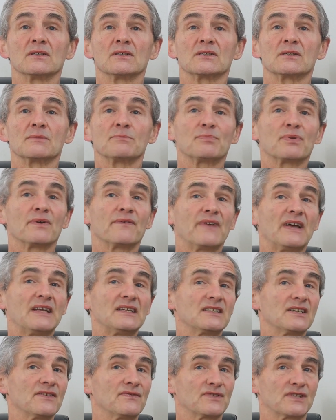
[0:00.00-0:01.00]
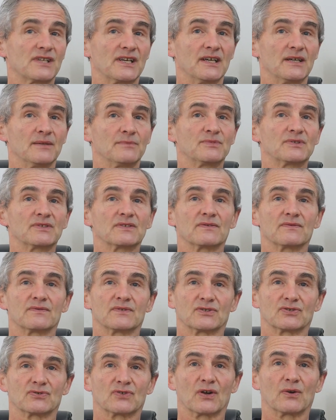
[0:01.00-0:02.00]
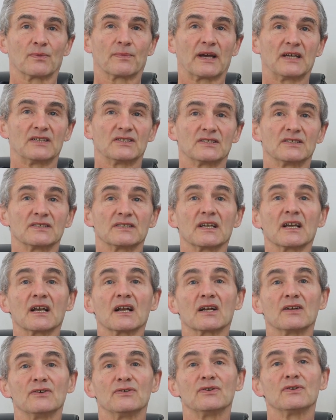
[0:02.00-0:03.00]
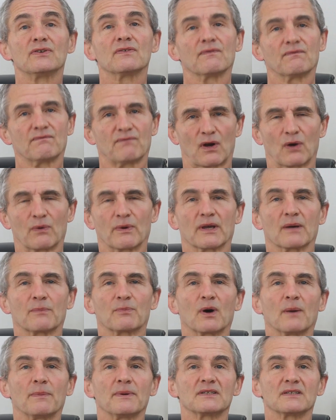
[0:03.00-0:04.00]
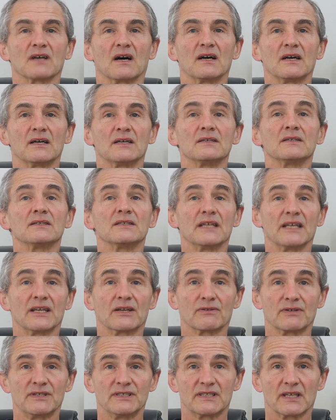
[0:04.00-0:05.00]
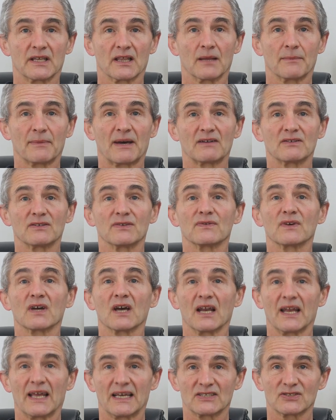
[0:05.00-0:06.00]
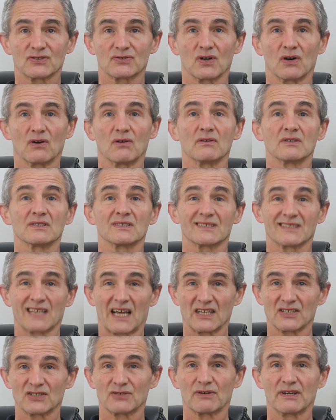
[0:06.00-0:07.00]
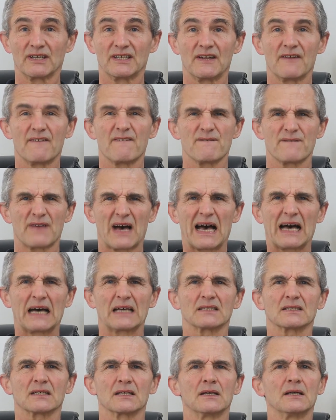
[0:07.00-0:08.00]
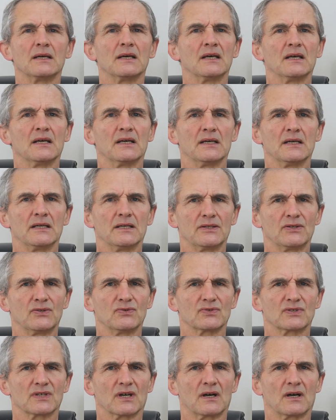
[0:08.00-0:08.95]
Some preventive tips for stroke patients include following a proper diet, decreasing the amount of cholesterol and saturated fat in your